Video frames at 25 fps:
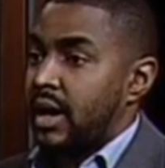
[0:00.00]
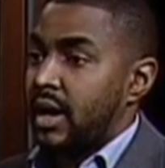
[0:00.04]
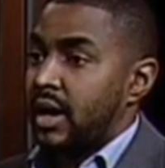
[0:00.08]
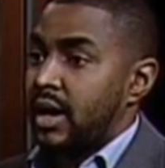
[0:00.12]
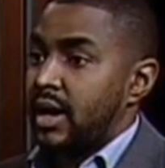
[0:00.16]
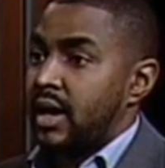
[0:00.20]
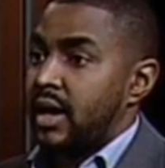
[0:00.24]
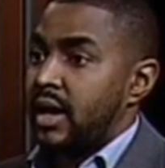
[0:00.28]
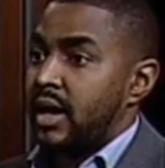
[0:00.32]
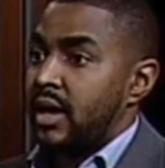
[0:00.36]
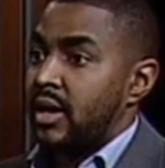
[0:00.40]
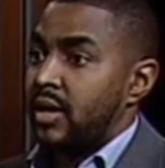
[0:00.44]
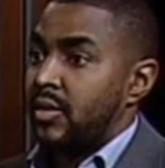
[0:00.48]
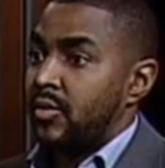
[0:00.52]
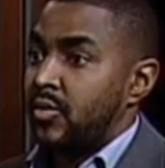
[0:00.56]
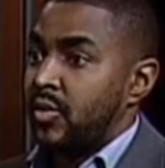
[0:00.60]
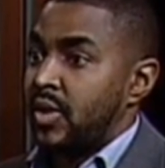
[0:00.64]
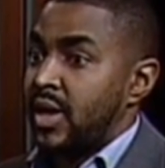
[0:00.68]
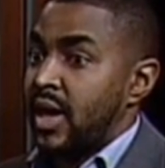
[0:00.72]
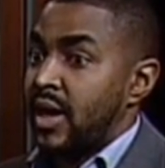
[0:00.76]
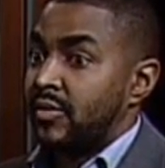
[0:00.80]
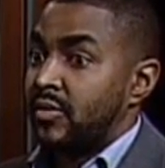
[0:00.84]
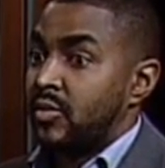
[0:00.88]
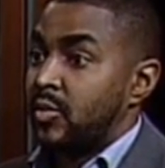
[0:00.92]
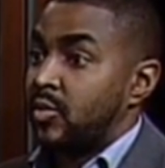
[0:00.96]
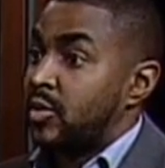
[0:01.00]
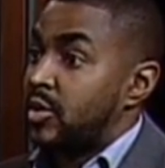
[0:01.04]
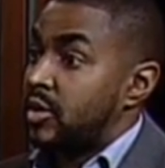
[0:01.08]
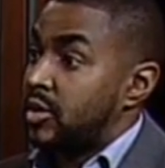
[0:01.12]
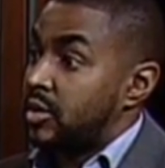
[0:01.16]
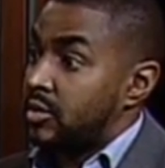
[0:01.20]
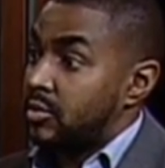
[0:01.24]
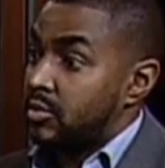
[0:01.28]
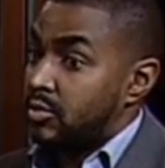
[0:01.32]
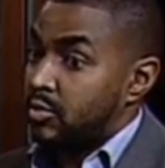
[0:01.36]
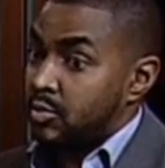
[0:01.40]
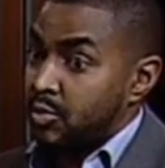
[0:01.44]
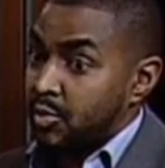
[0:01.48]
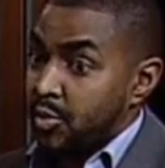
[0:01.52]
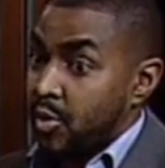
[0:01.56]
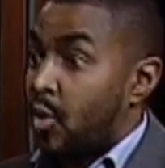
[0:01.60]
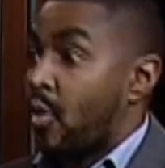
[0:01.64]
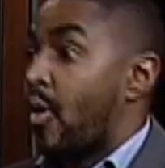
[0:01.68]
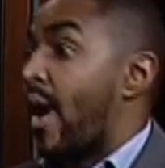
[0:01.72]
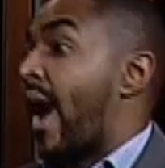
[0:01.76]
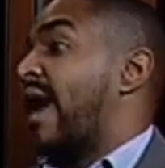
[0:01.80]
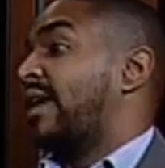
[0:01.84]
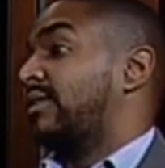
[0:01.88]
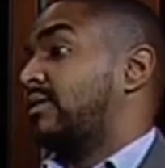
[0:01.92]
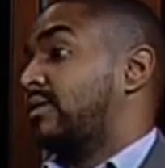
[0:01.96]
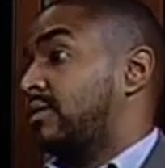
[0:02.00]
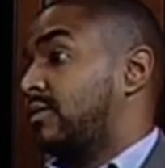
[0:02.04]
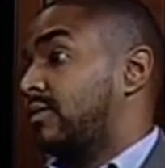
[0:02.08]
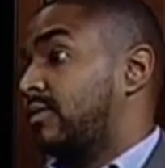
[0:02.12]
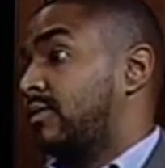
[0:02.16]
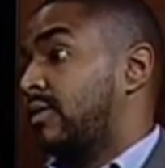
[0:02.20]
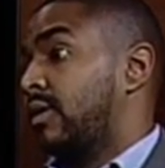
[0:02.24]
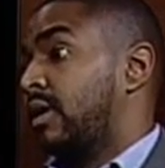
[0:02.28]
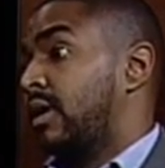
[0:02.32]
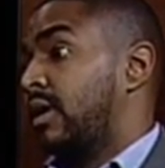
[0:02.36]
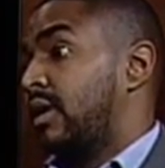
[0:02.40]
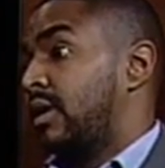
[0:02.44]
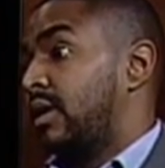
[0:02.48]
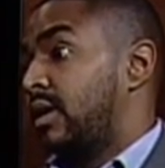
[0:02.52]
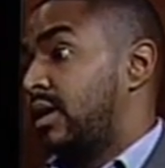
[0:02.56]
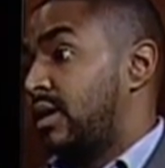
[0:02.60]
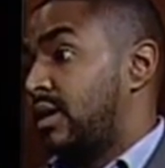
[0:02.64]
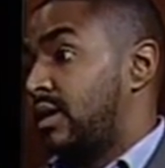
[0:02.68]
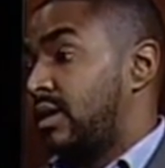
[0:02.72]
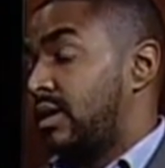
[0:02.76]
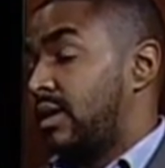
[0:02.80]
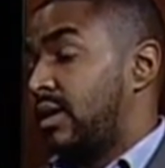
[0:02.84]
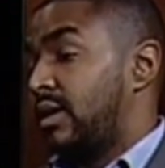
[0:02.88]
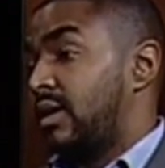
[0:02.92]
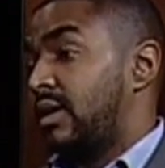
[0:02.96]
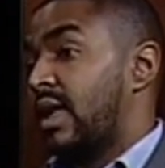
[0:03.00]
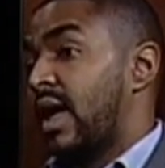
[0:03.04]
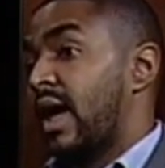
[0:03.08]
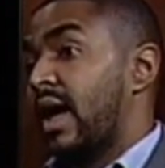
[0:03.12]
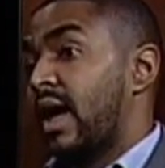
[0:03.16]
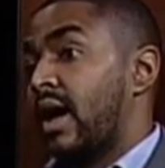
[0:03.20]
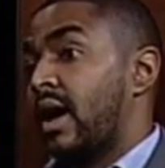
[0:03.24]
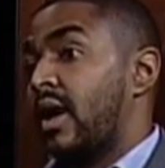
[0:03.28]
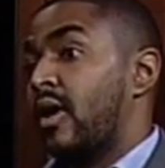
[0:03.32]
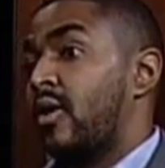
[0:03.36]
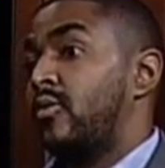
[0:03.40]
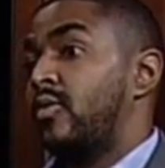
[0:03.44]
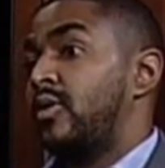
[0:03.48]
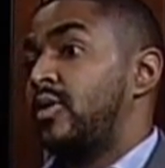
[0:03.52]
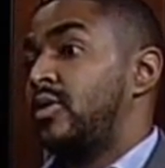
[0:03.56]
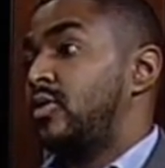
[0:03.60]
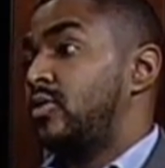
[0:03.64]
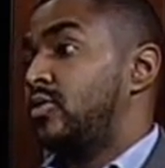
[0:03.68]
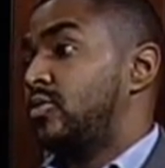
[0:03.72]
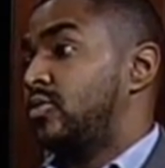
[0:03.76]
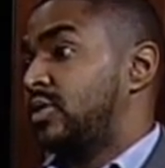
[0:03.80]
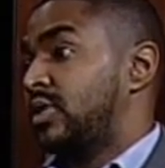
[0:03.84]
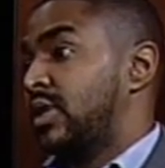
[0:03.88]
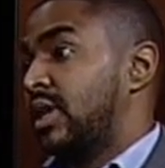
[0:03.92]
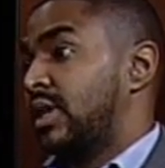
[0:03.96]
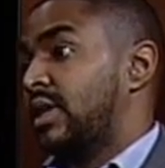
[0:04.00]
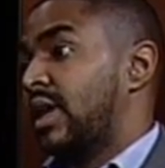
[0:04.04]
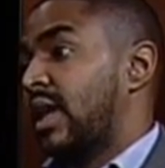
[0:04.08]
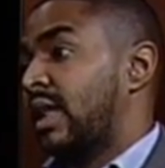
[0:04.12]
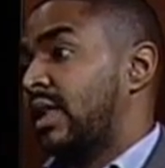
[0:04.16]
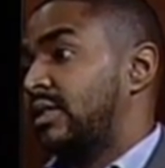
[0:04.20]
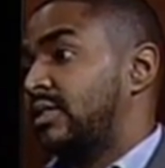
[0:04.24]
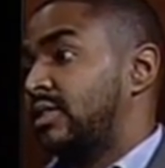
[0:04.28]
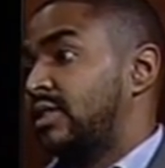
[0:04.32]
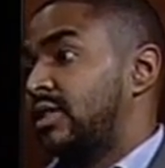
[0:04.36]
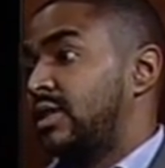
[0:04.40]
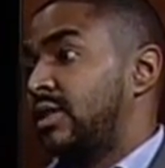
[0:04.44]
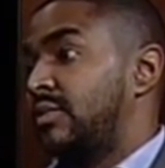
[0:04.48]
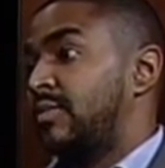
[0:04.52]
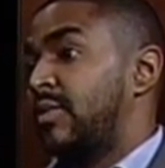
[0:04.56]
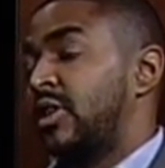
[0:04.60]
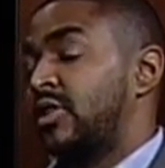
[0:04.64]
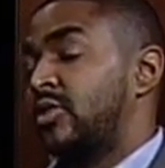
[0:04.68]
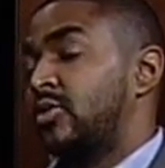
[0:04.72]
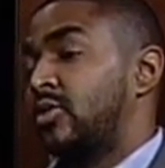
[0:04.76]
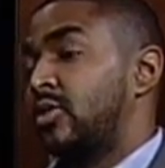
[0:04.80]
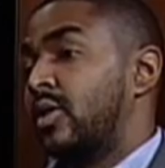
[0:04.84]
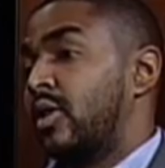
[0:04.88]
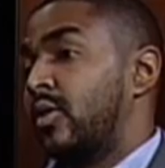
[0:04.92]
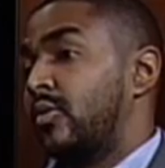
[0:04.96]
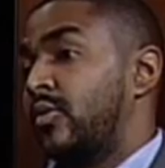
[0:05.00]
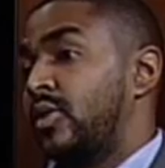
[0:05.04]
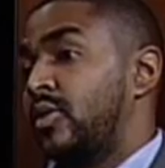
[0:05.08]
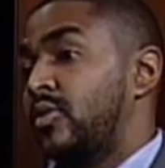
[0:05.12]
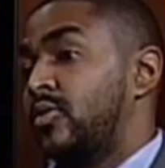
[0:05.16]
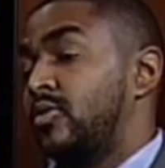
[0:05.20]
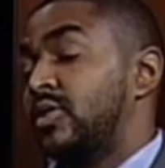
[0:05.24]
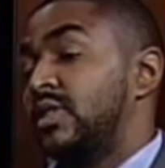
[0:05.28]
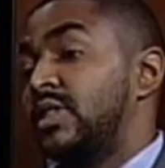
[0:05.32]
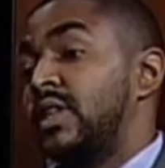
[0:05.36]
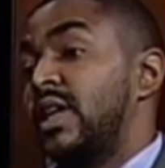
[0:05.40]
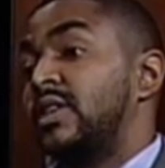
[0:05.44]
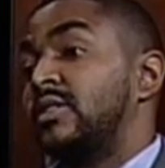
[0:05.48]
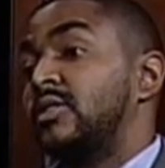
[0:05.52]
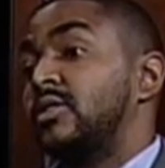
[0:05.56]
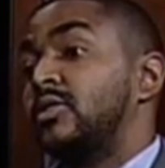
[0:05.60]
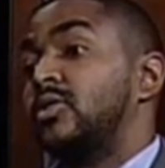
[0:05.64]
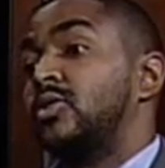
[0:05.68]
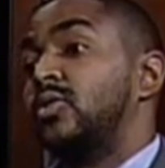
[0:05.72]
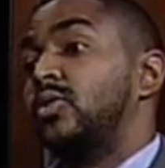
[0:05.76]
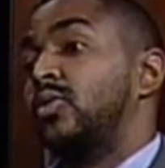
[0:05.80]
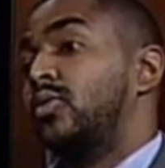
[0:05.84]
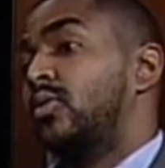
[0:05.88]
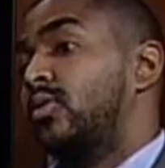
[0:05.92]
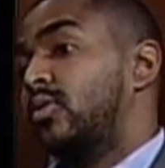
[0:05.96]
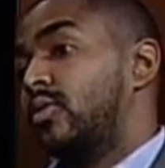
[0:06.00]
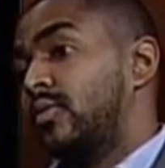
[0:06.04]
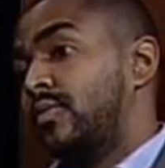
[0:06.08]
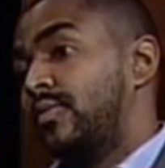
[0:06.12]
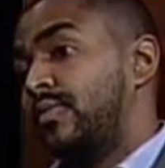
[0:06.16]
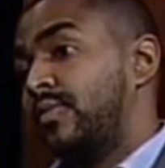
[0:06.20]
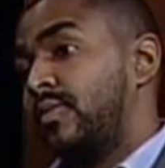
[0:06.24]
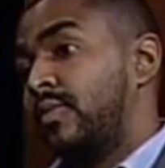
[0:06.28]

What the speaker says: And we have to be proactive in how we use technology and make sure that we use it as a tool